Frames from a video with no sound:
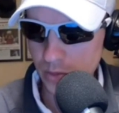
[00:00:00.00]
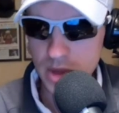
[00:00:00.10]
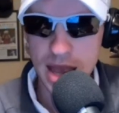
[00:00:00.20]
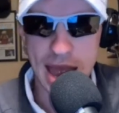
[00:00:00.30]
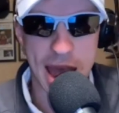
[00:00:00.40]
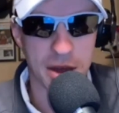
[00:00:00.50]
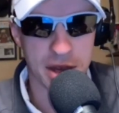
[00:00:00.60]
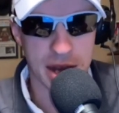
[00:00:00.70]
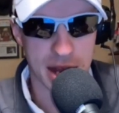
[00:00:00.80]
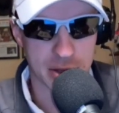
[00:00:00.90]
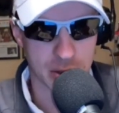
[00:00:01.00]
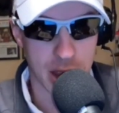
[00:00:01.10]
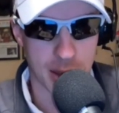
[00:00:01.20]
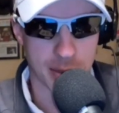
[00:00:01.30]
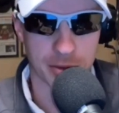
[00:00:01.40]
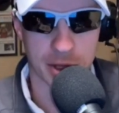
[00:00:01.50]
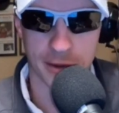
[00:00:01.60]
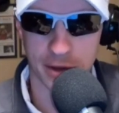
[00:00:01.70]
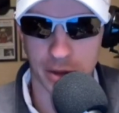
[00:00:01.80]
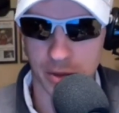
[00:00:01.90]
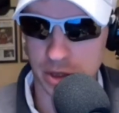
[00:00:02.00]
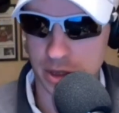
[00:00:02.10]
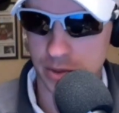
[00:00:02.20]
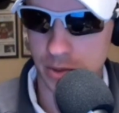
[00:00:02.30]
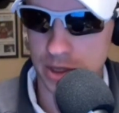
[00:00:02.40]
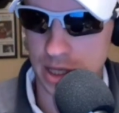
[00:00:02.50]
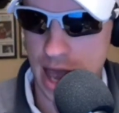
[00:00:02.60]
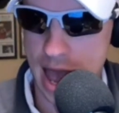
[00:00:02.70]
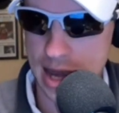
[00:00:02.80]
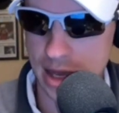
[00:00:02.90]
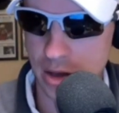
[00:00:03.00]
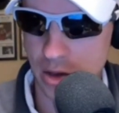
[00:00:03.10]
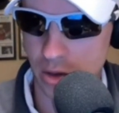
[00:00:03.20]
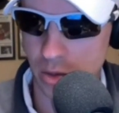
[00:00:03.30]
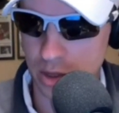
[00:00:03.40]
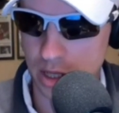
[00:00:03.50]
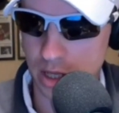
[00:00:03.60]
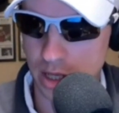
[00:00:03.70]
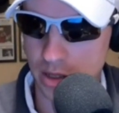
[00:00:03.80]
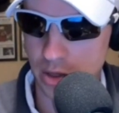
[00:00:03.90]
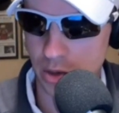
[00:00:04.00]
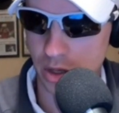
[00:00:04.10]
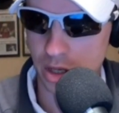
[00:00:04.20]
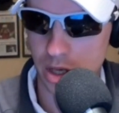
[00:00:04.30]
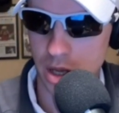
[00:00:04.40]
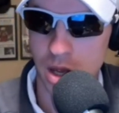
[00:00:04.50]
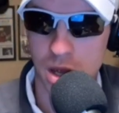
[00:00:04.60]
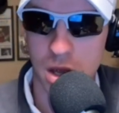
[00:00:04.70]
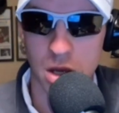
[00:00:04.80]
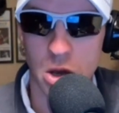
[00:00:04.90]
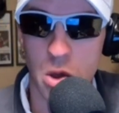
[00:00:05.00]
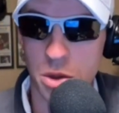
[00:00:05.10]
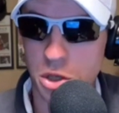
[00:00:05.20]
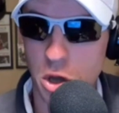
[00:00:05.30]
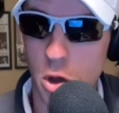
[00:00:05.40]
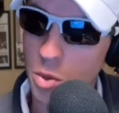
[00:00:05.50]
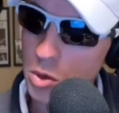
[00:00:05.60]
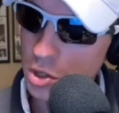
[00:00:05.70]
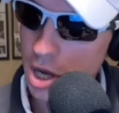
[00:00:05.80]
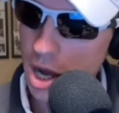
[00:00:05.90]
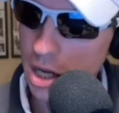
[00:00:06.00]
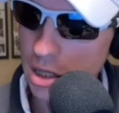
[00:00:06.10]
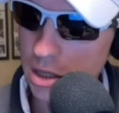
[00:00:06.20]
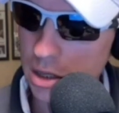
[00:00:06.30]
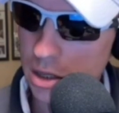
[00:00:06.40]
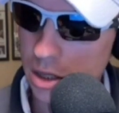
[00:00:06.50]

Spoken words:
how the natural apple flavoring was added or what they did to it. Knowing the show Moonshiners,